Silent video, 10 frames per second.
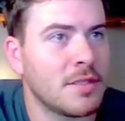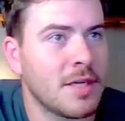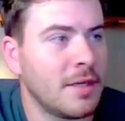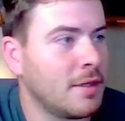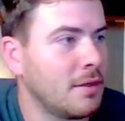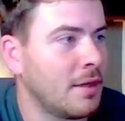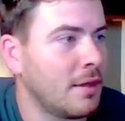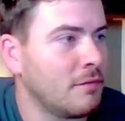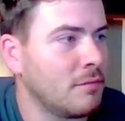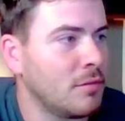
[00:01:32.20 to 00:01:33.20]
taken,
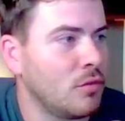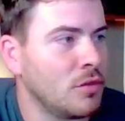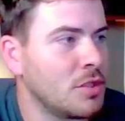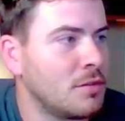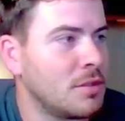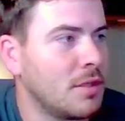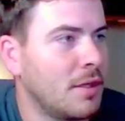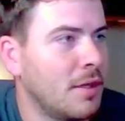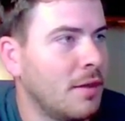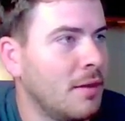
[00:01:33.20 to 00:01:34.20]
which is
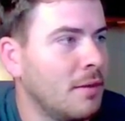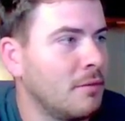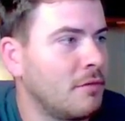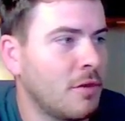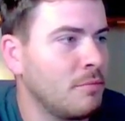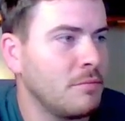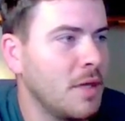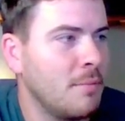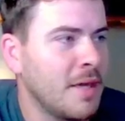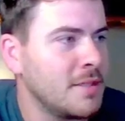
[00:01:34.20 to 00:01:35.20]
from
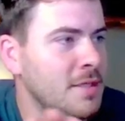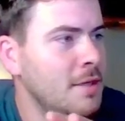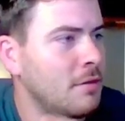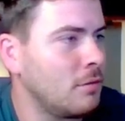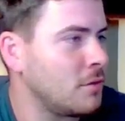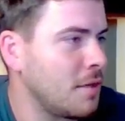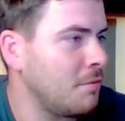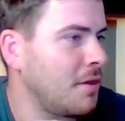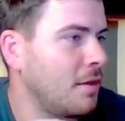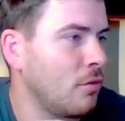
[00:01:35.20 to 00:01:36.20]
a magazine or
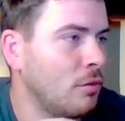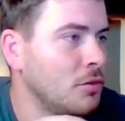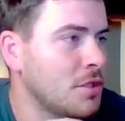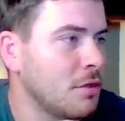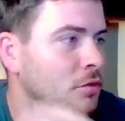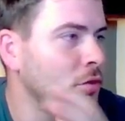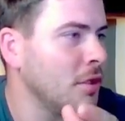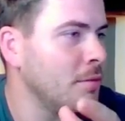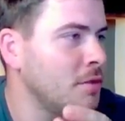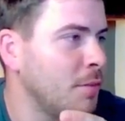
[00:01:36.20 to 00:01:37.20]
something, or just a Google
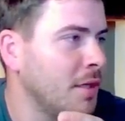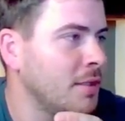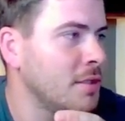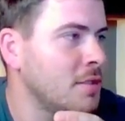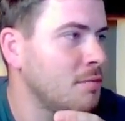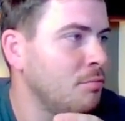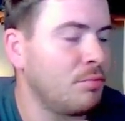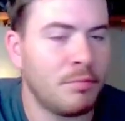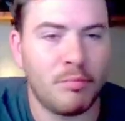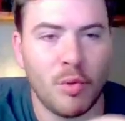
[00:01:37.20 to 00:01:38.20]
image, but it is
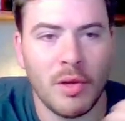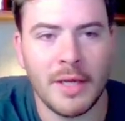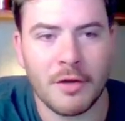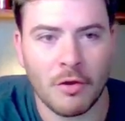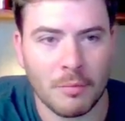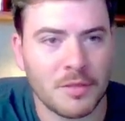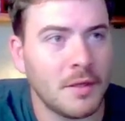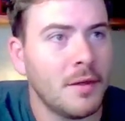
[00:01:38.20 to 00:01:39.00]
poorly cropped.